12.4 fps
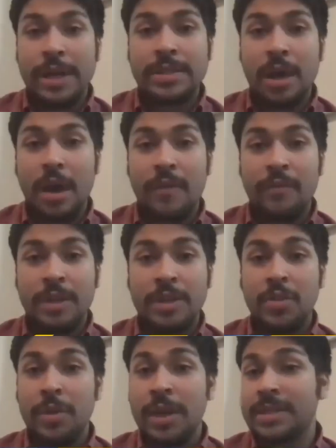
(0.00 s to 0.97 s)

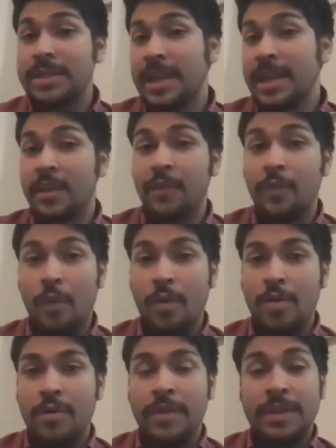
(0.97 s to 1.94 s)
conference or an executive
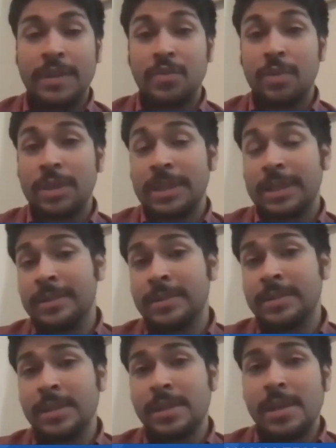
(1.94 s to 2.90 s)
order that is
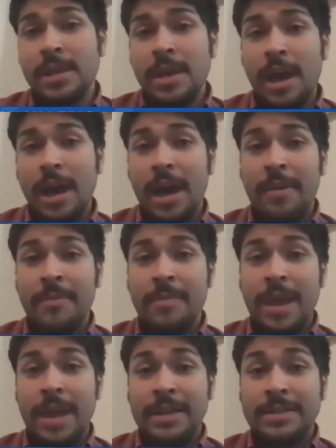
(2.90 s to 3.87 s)
released
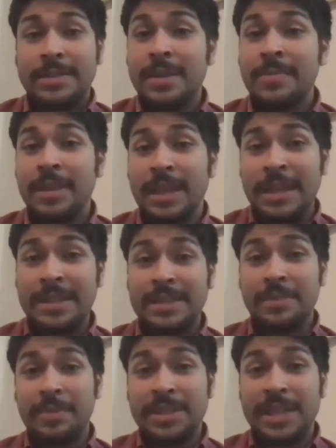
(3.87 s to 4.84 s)
um, and it's something that needs
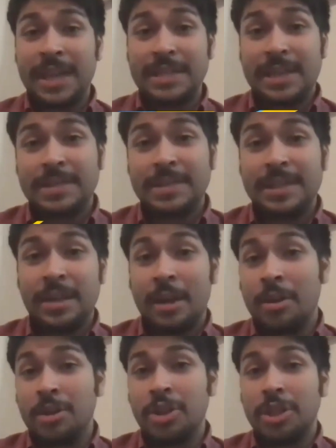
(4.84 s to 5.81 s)
to be digested and
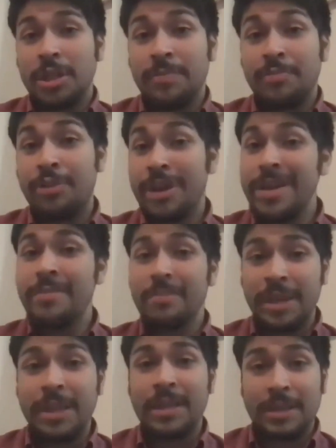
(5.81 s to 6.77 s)
understood pretty
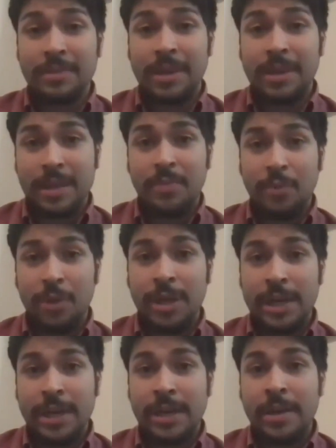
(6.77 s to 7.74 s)
immediately by the
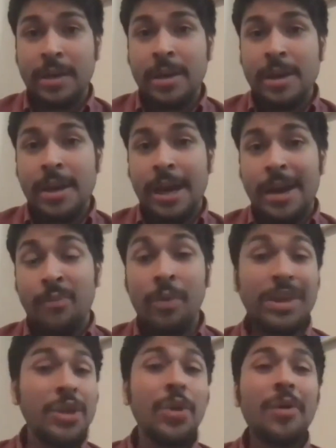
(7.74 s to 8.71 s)
community. Um,
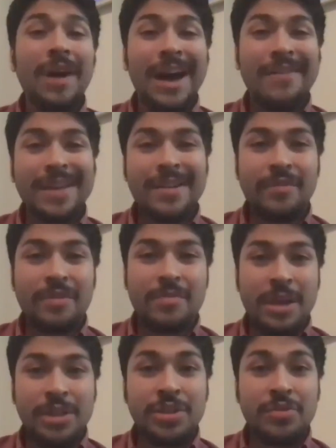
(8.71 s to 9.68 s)
when you don't have that
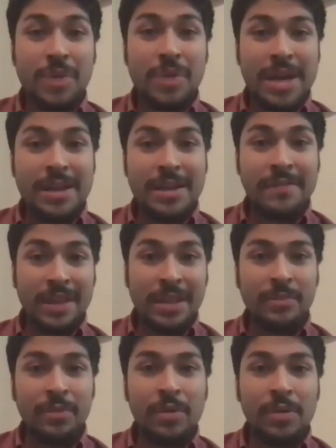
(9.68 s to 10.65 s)
information ready and
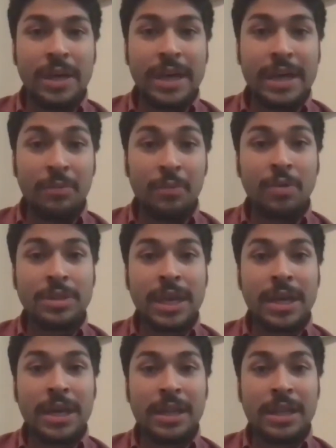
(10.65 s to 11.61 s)
available in
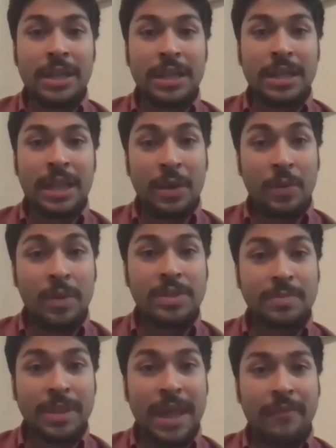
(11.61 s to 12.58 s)
multi
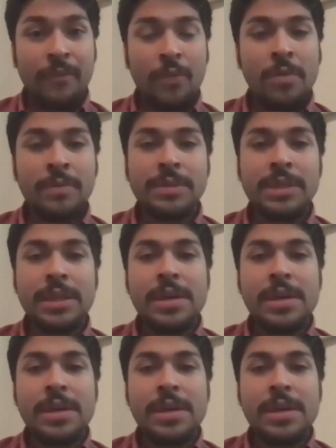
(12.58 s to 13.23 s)
language platforms,